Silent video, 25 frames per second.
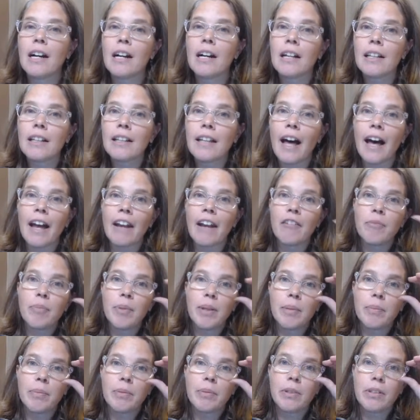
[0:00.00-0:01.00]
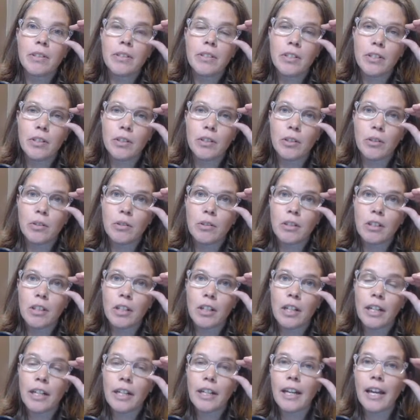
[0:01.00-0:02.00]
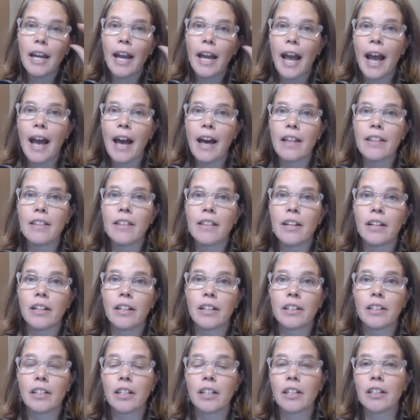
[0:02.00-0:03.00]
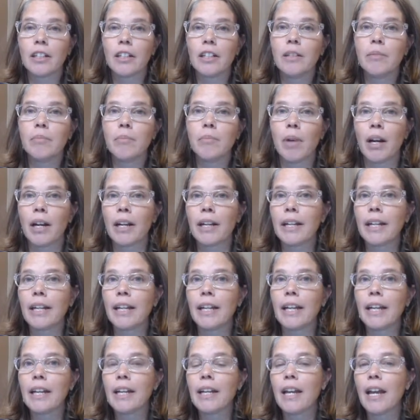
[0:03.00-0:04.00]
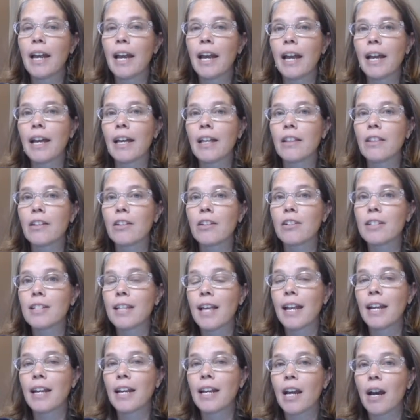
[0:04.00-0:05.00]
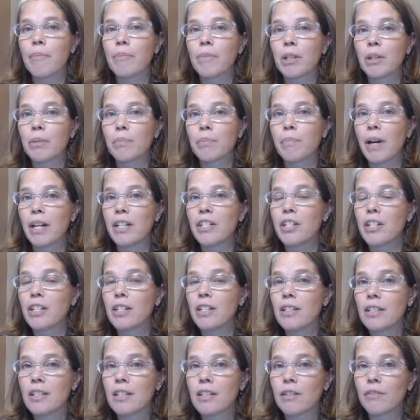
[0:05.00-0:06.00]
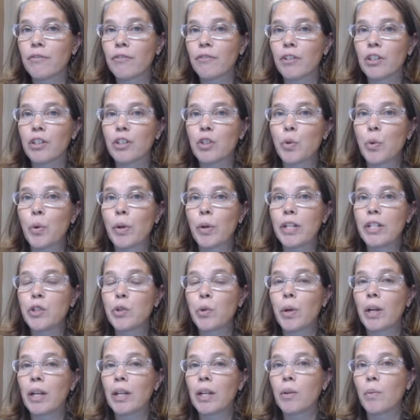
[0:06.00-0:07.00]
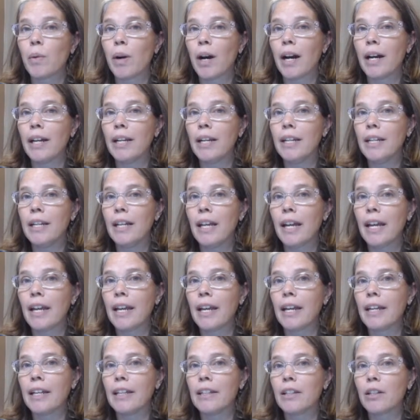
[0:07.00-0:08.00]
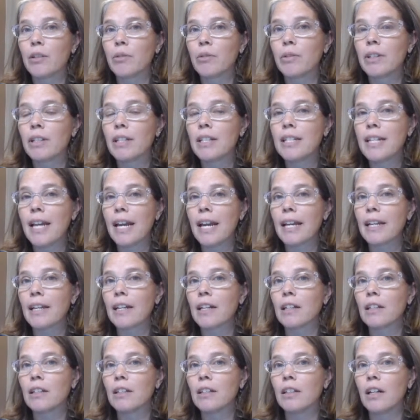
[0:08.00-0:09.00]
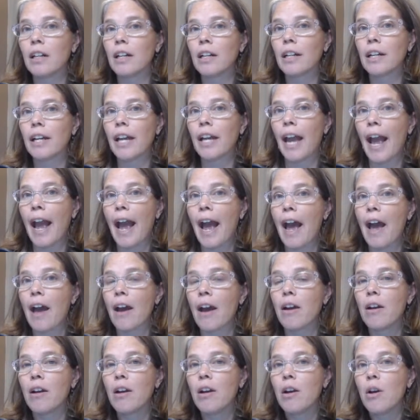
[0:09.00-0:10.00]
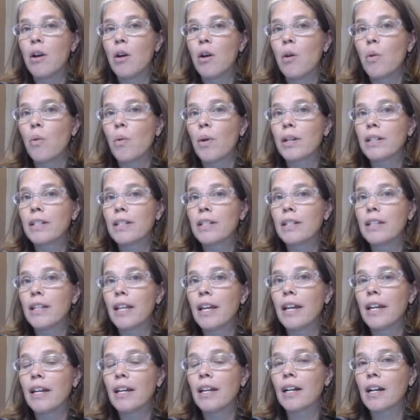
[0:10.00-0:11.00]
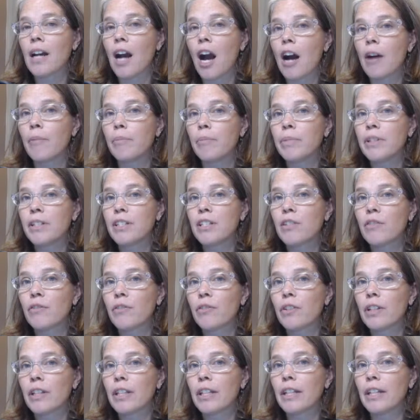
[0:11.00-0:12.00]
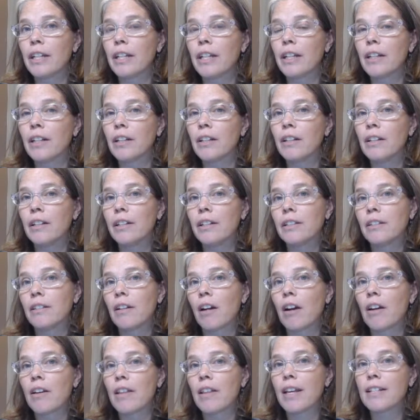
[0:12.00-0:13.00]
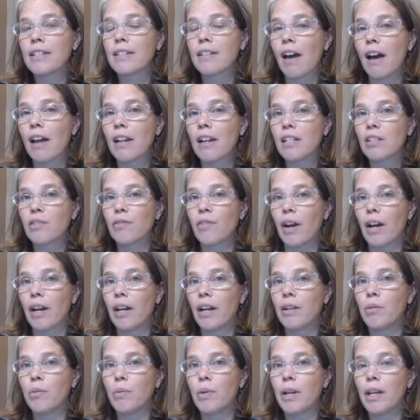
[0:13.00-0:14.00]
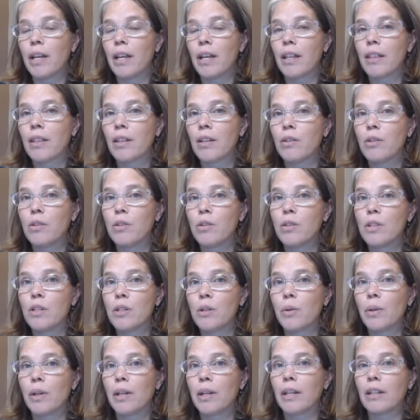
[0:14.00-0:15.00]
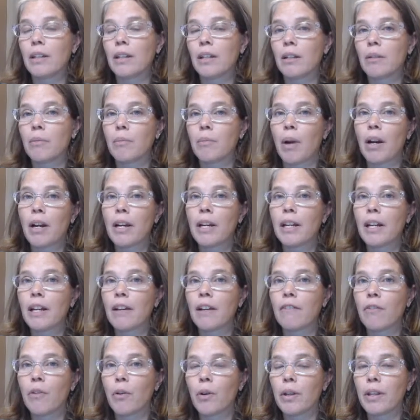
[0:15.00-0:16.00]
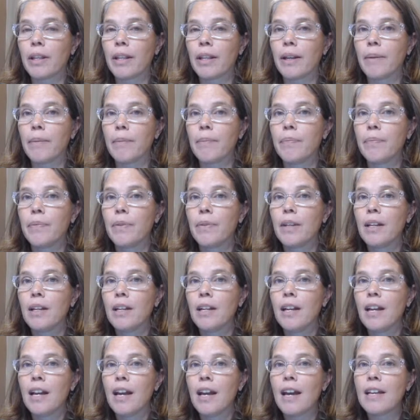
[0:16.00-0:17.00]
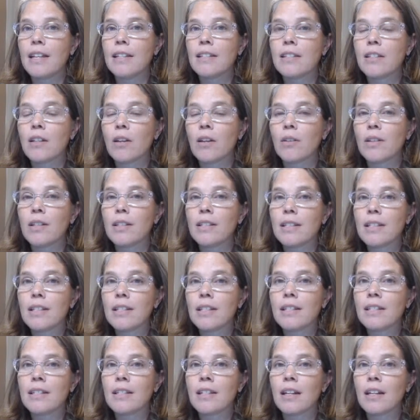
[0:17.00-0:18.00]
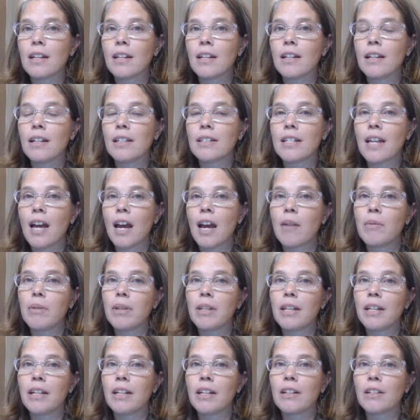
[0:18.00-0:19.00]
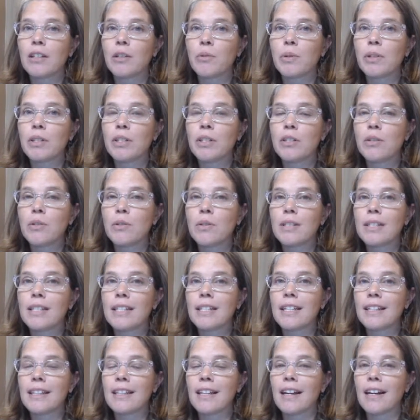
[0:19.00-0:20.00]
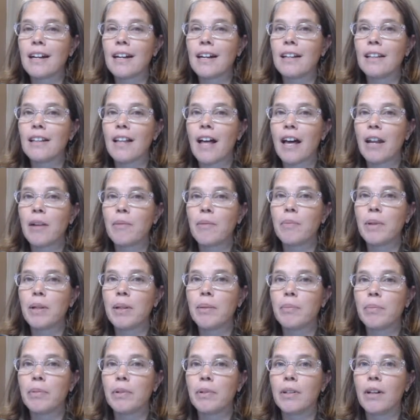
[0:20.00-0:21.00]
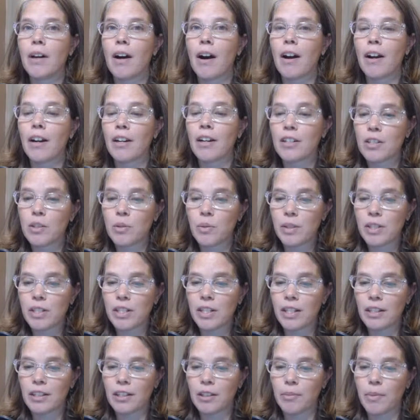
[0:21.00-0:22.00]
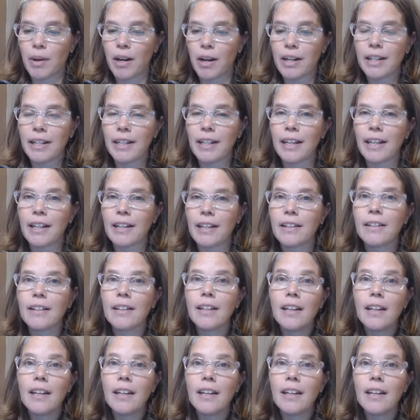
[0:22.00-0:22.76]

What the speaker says: A lot of people do look at their current marketing and they're setting up their budgets for 2021, and they're really taking a look at what did they accomplish for the year and are they satisfied with who's doing their marketing for them. And so this is a time of the year that we do see that a lot of people are switching their marketing.